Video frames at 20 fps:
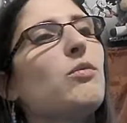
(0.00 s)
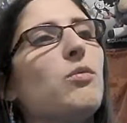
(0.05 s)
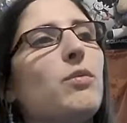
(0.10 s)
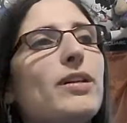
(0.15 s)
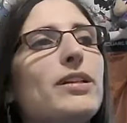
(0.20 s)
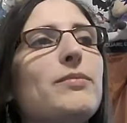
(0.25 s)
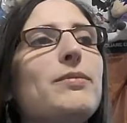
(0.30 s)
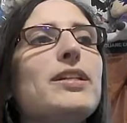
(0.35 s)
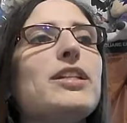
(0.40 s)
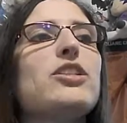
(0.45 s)
what
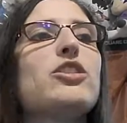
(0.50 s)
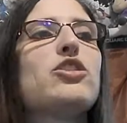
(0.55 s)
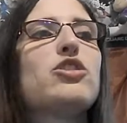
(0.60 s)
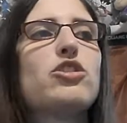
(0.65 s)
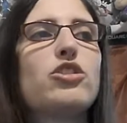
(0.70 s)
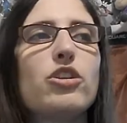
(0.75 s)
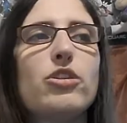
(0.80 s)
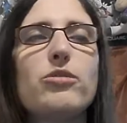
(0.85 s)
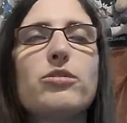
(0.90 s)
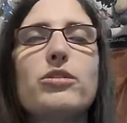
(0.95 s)
did we
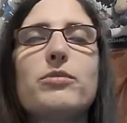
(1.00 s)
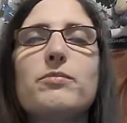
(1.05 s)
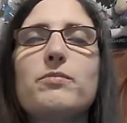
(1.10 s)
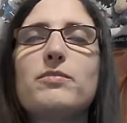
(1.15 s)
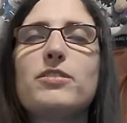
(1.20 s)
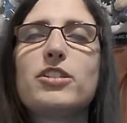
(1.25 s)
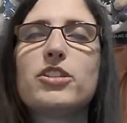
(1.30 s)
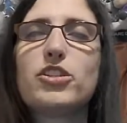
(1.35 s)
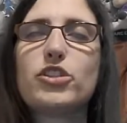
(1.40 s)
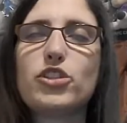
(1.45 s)
do to
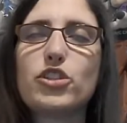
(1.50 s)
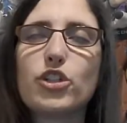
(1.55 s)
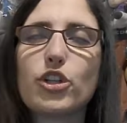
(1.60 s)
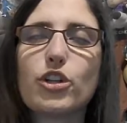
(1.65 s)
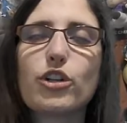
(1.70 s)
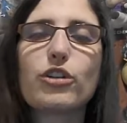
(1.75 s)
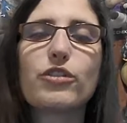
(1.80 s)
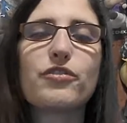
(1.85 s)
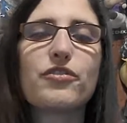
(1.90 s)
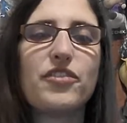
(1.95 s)

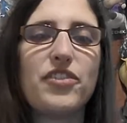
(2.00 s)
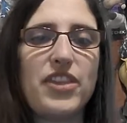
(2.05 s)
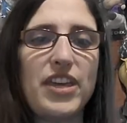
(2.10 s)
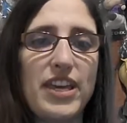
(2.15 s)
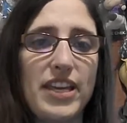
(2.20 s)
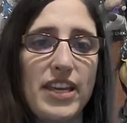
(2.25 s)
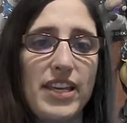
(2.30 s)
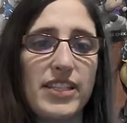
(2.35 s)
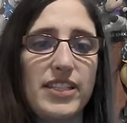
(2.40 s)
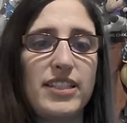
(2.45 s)
deserve
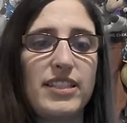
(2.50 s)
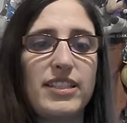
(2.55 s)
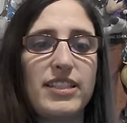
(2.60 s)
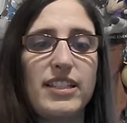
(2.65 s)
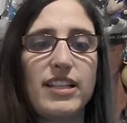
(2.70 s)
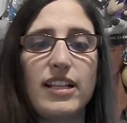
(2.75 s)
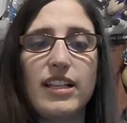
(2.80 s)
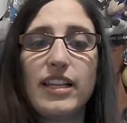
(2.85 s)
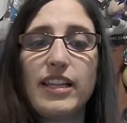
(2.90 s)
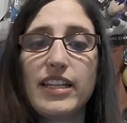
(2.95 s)
this?
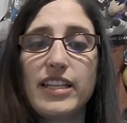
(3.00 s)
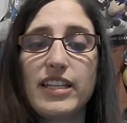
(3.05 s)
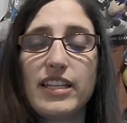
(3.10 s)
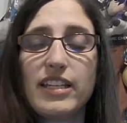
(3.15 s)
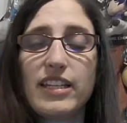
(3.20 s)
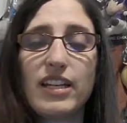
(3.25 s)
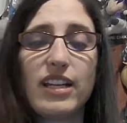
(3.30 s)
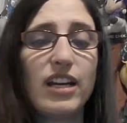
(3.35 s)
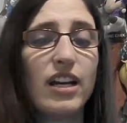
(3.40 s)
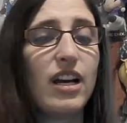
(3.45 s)

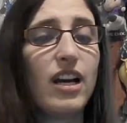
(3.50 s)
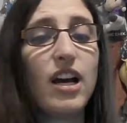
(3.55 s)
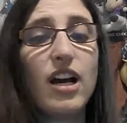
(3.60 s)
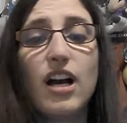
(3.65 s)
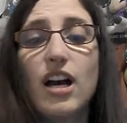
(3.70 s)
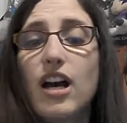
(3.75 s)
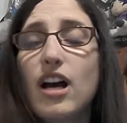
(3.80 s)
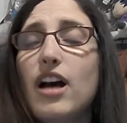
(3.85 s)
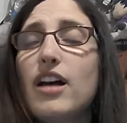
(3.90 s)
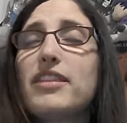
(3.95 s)
Like,
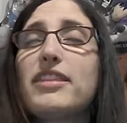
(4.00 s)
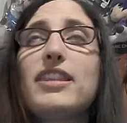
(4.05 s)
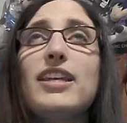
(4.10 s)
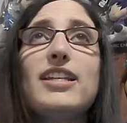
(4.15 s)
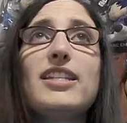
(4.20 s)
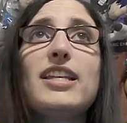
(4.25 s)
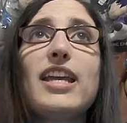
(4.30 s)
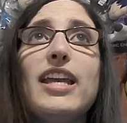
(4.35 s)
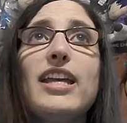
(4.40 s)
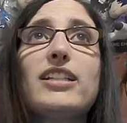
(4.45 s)

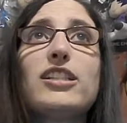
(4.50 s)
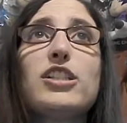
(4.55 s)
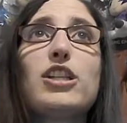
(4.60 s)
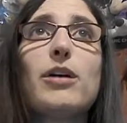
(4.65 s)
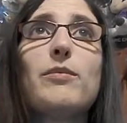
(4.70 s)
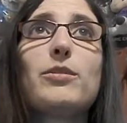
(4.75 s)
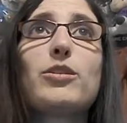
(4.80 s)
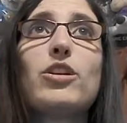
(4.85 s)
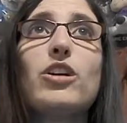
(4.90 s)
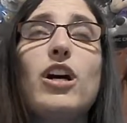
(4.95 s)
this
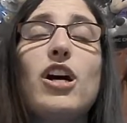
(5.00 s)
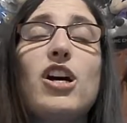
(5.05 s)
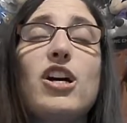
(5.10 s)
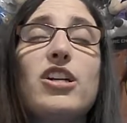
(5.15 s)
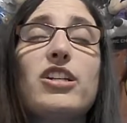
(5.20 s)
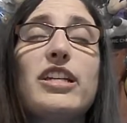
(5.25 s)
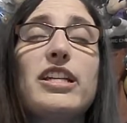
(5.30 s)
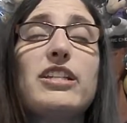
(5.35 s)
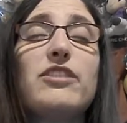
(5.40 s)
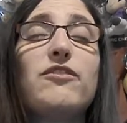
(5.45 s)
anatomical
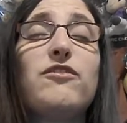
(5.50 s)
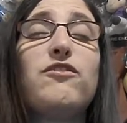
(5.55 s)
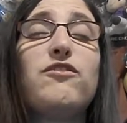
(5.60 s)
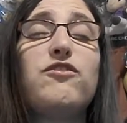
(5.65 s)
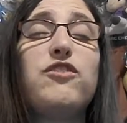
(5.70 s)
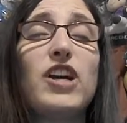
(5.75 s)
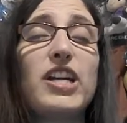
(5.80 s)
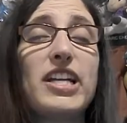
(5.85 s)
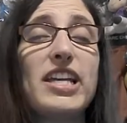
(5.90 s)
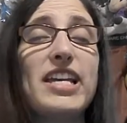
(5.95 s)
art is
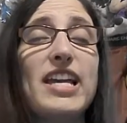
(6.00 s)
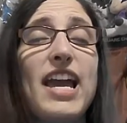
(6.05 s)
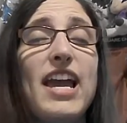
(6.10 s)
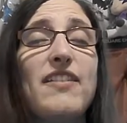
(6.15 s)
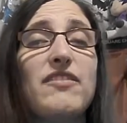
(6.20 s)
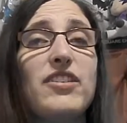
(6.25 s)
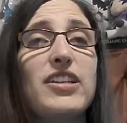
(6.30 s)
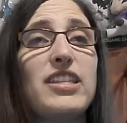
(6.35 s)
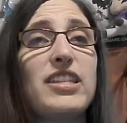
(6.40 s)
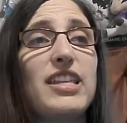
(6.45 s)
fucking
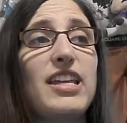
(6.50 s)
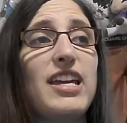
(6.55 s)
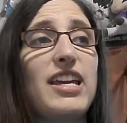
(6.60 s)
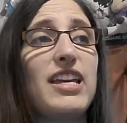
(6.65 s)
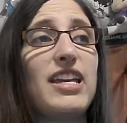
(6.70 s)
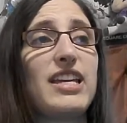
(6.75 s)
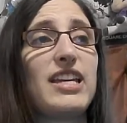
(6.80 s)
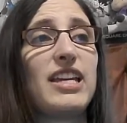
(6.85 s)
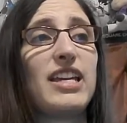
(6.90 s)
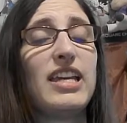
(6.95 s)

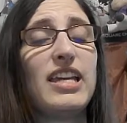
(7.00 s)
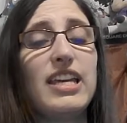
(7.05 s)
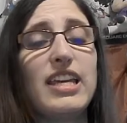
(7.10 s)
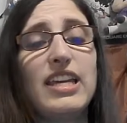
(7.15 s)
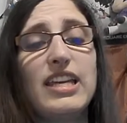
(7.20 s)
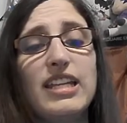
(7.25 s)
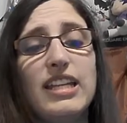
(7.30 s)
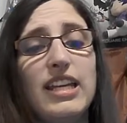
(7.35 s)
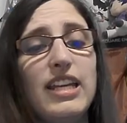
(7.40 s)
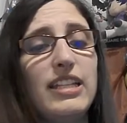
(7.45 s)
everything.
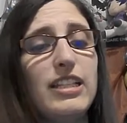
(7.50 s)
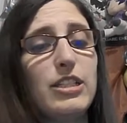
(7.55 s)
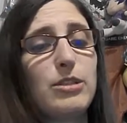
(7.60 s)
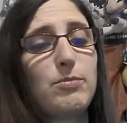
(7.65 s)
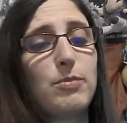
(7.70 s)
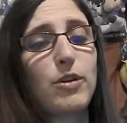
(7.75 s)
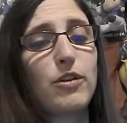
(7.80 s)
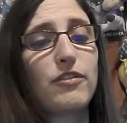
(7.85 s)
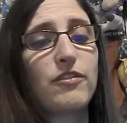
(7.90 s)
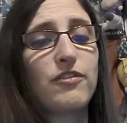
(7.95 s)
it, it is
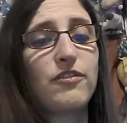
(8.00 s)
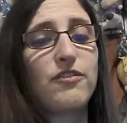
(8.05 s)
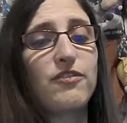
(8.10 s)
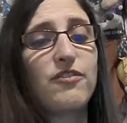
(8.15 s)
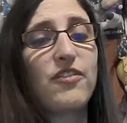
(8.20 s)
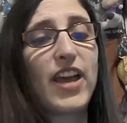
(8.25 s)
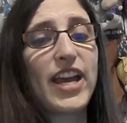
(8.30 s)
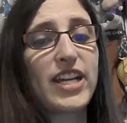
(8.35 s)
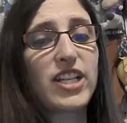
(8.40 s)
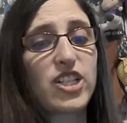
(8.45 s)

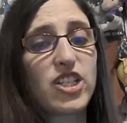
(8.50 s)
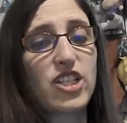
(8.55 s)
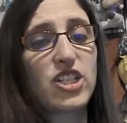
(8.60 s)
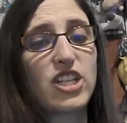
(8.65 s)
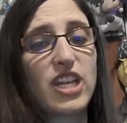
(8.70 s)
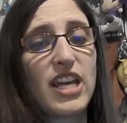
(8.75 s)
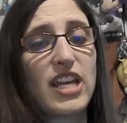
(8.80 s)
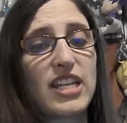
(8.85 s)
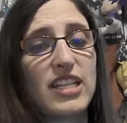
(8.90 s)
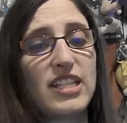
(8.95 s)

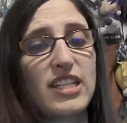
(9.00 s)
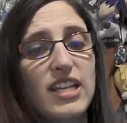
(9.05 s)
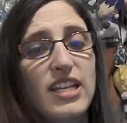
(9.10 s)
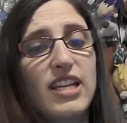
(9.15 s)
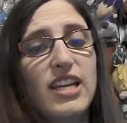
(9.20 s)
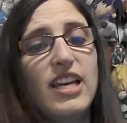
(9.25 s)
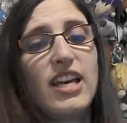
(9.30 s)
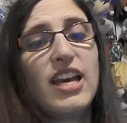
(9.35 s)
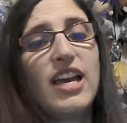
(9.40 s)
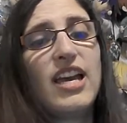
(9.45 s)
perfection.
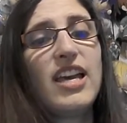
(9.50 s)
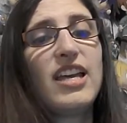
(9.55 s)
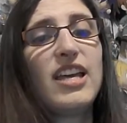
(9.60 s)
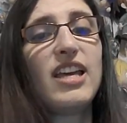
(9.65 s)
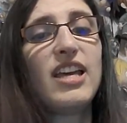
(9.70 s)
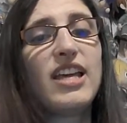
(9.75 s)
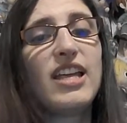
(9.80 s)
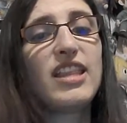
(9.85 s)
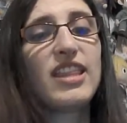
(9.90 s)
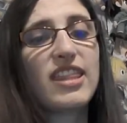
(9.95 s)

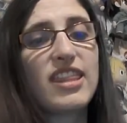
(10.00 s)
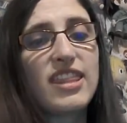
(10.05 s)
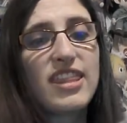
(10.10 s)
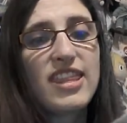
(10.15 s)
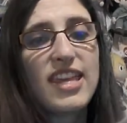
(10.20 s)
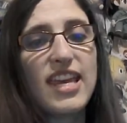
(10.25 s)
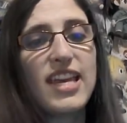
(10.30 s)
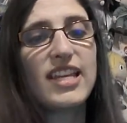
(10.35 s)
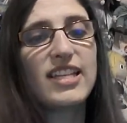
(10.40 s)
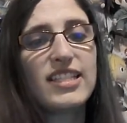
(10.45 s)

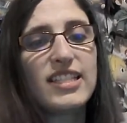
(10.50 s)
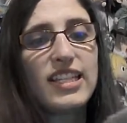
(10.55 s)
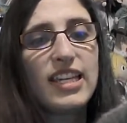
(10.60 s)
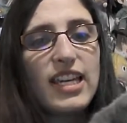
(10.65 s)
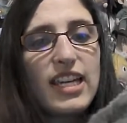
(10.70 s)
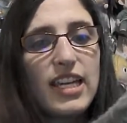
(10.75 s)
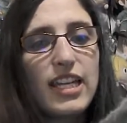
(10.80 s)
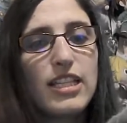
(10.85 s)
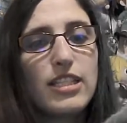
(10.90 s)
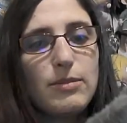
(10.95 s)
This
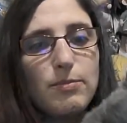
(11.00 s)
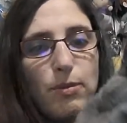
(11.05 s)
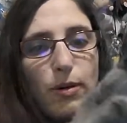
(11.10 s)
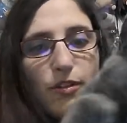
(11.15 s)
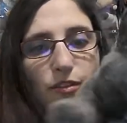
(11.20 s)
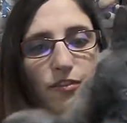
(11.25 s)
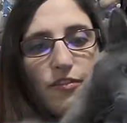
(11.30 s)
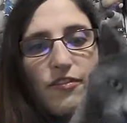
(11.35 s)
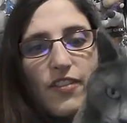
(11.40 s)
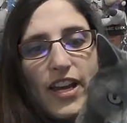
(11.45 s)
is
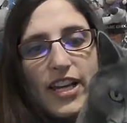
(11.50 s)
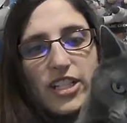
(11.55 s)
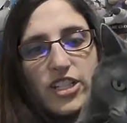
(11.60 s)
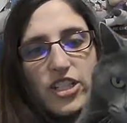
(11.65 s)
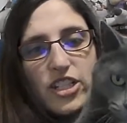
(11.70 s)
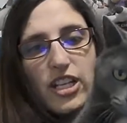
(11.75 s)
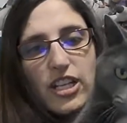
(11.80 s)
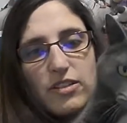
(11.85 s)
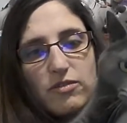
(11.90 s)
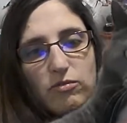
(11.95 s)

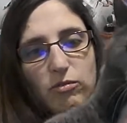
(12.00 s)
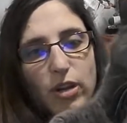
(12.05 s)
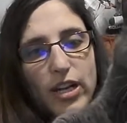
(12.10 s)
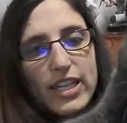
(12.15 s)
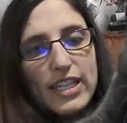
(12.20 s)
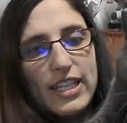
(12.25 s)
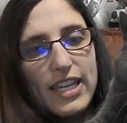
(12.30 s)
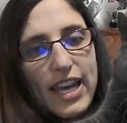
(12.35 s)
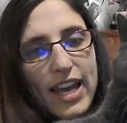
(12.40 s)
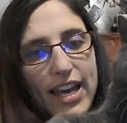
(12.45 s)
perfection,
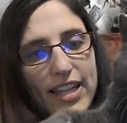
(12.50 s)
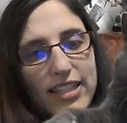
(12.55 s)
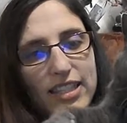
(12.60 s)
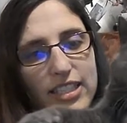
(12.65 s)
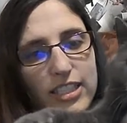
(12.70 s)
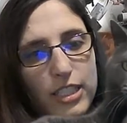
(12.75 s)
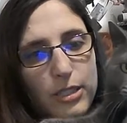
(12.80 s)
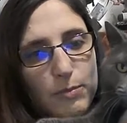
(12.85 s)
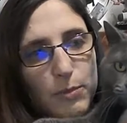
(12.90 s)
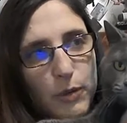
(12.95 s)
right, Cat?
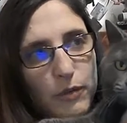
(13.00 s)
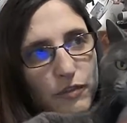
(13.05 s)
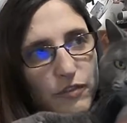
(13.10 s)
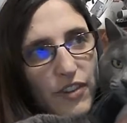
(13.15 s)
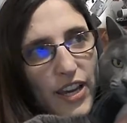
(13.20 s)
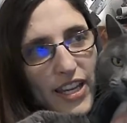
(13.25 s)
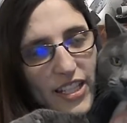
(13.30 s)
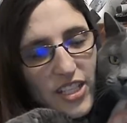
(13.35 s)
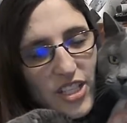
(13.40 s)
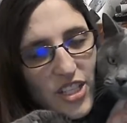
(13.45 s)
This is
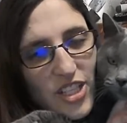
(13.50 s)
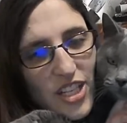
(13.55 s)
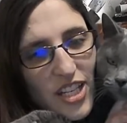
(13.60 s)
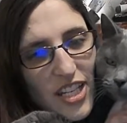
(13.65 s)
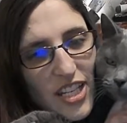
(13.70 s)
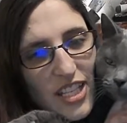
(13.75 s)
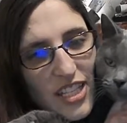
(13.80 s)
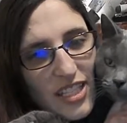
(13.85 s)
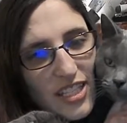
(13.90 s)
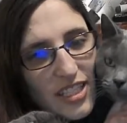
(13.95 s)

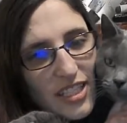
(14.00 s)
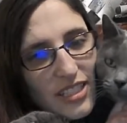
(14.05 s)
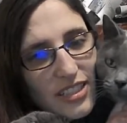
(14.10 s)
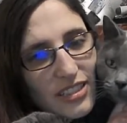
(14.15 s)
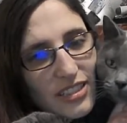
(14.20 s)
perfection.